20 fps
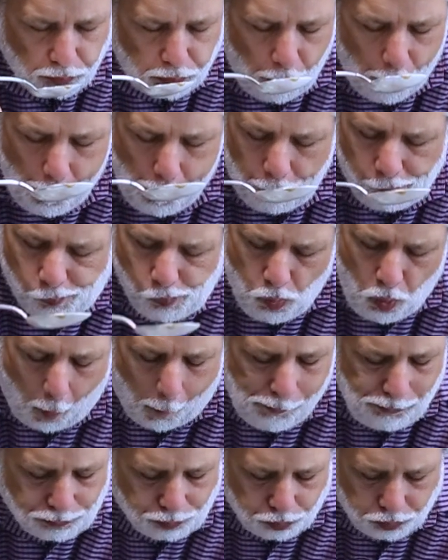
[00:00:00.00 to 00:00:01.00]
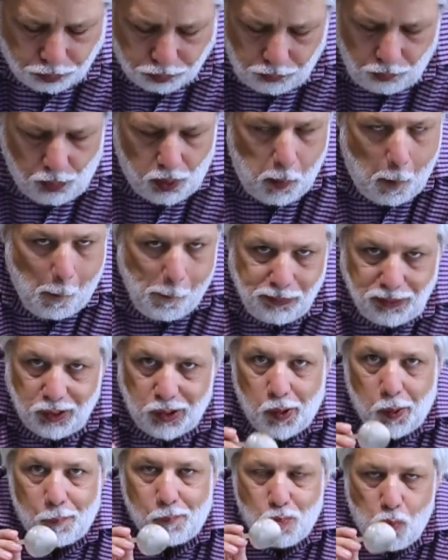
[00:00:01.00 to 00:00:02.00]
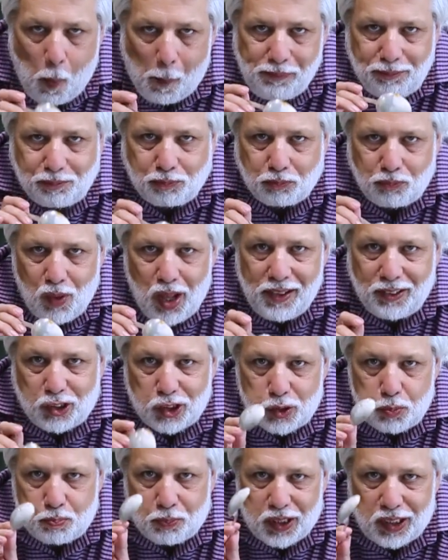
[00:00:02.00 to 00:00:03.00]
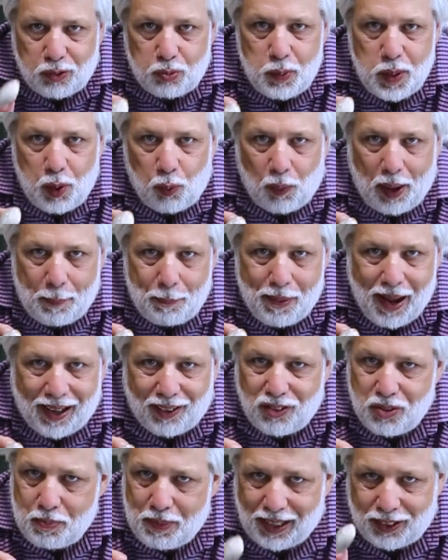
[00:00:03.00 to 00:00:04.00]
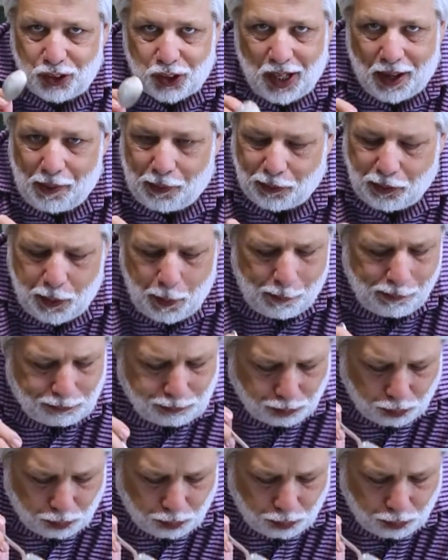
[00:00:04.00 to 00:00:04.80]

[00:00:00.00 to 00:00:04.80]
Mm. You know, it just brings me right back to my childhood.